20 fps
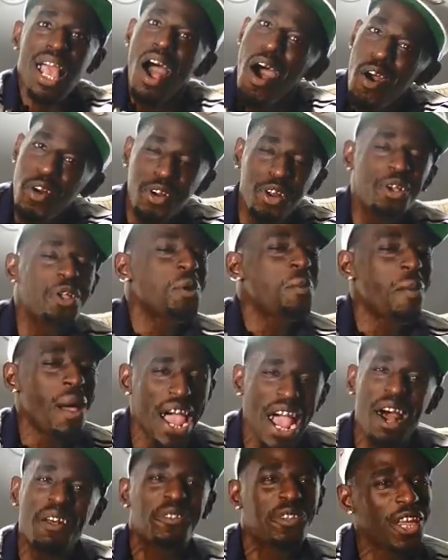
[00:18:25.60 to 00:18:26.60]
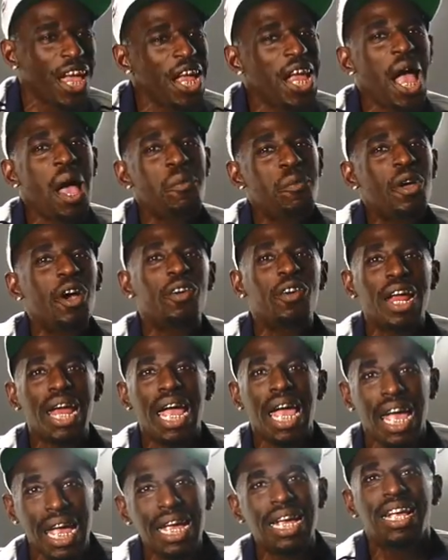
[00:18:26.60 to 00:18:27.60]
man. Go on do your man. I'm telling you, I be over there.
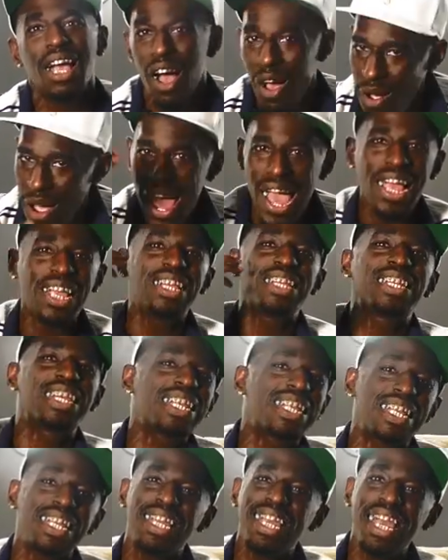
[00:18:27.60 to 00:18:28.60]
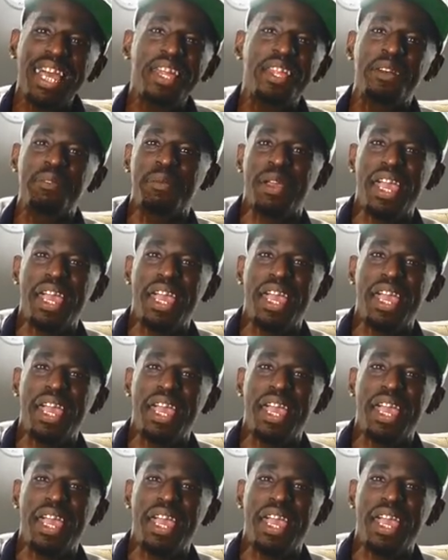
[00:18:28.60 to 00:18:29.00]
Hey, go on have your shit together,